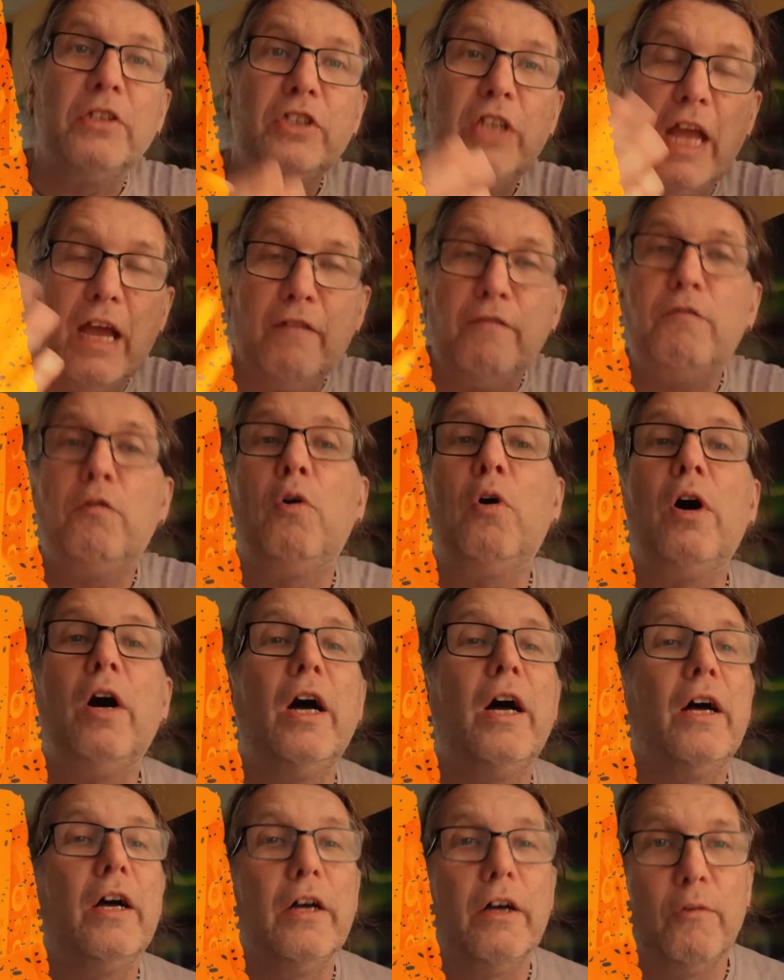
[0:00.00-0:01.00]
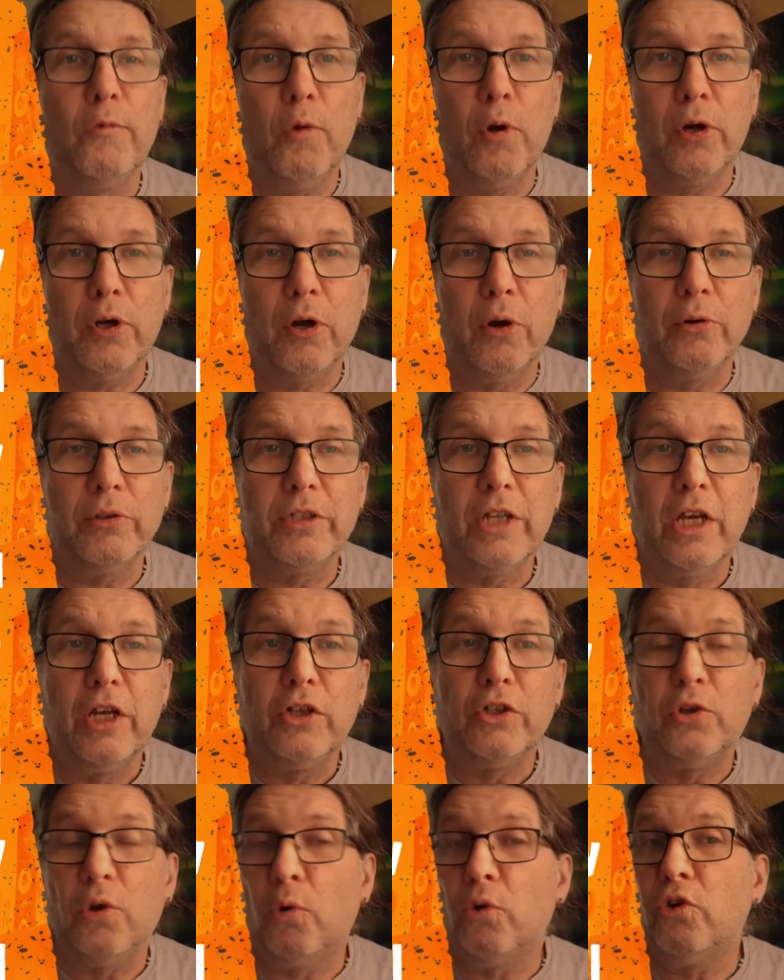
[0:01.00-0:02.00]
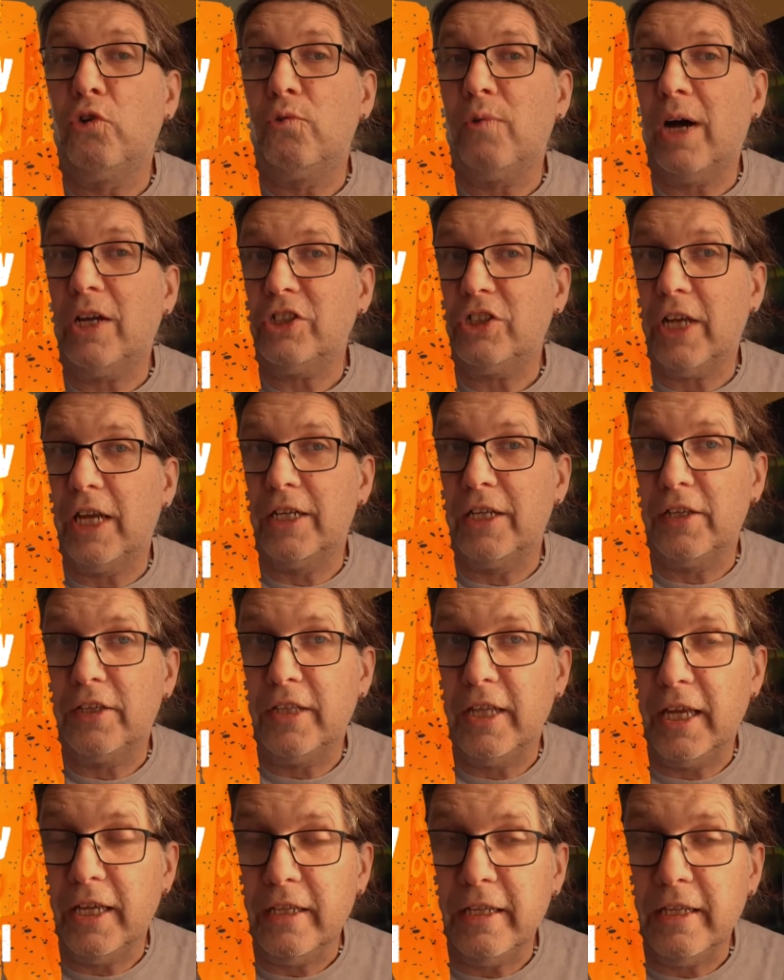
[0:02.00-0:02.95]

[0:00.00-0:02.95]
Therefore, Virgos, don't rush anything.